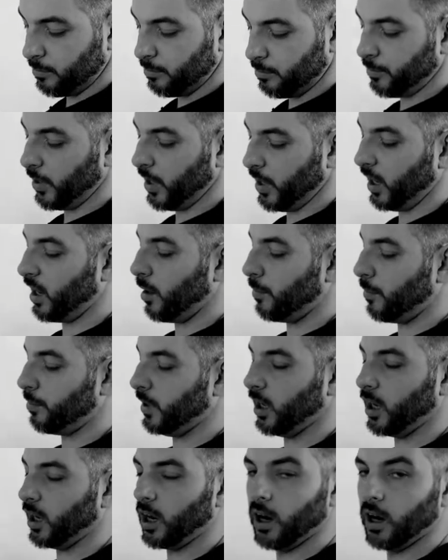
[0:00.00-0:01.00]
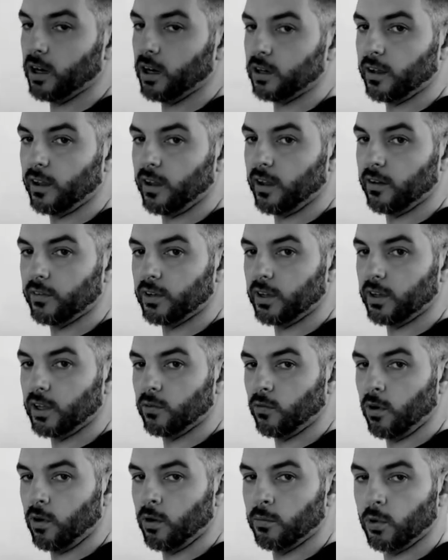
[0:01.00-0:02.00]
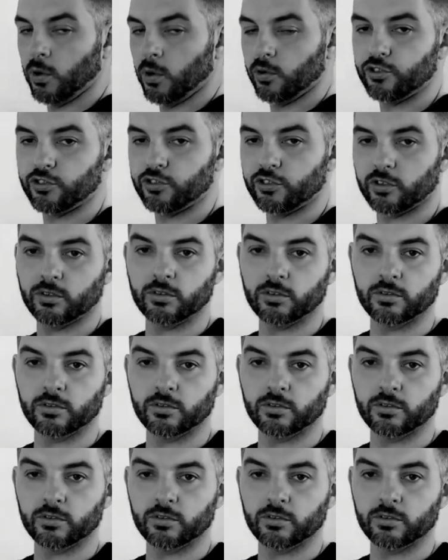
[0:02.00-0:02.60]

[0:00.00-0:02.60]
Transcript: pick up the card, everything in one motion.